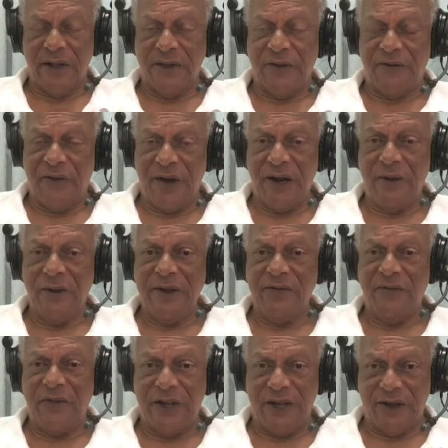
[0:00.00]
The
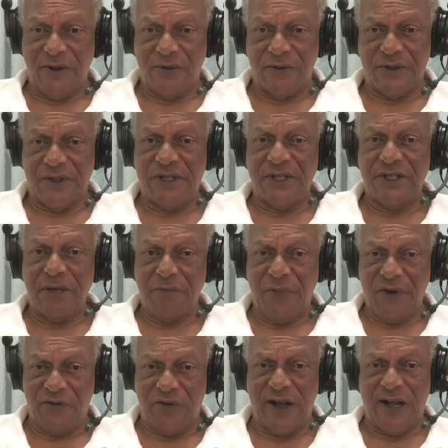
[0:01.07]
following video
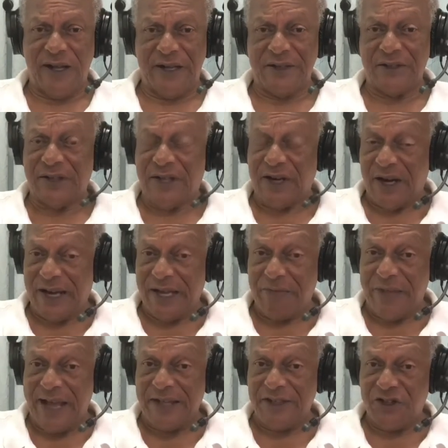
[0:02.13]
simplifies in
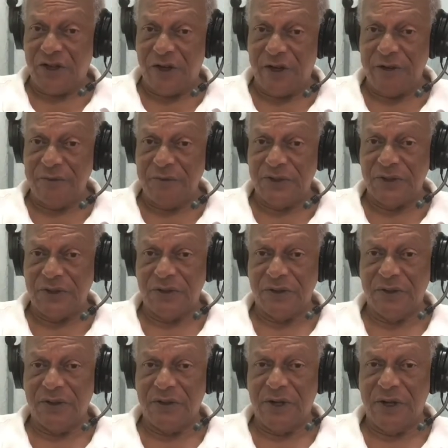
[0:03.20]
layman's terms
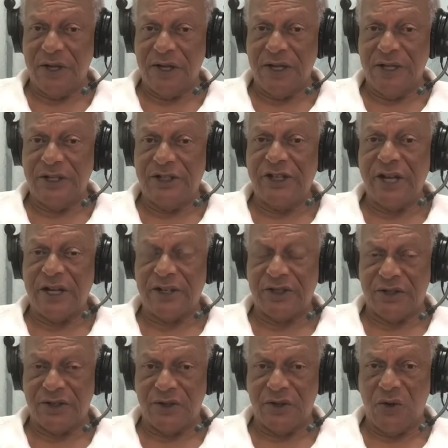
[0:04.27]

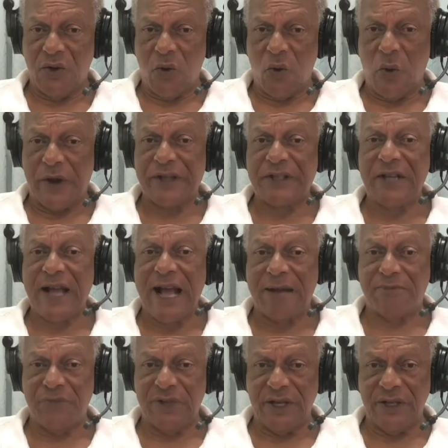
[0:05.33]
just what is
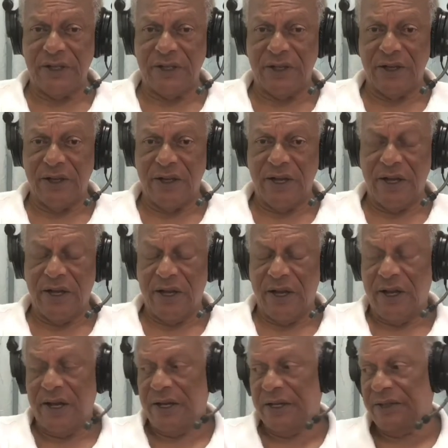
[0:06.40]
happening
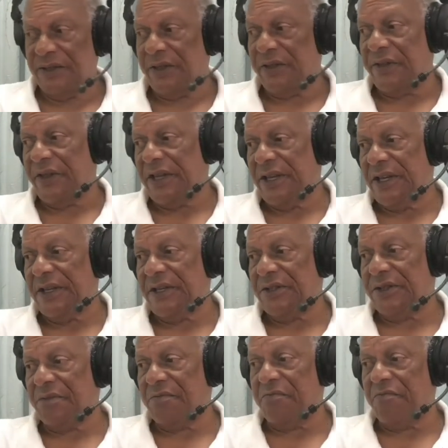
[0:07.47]
to
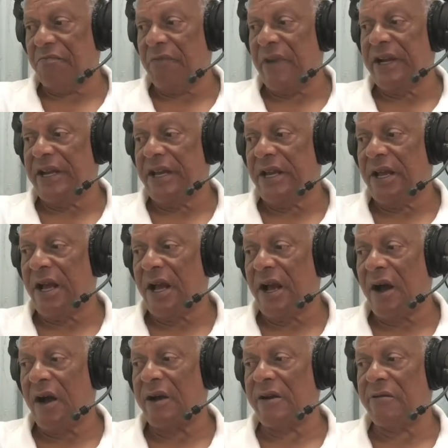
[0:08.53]
these
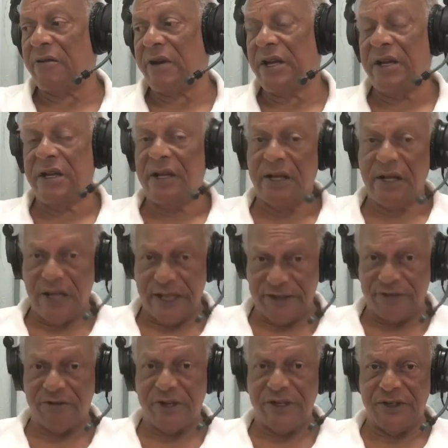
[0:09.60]
money-hungry
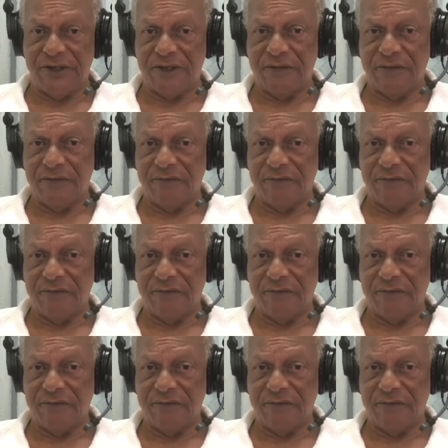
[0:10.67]
countries.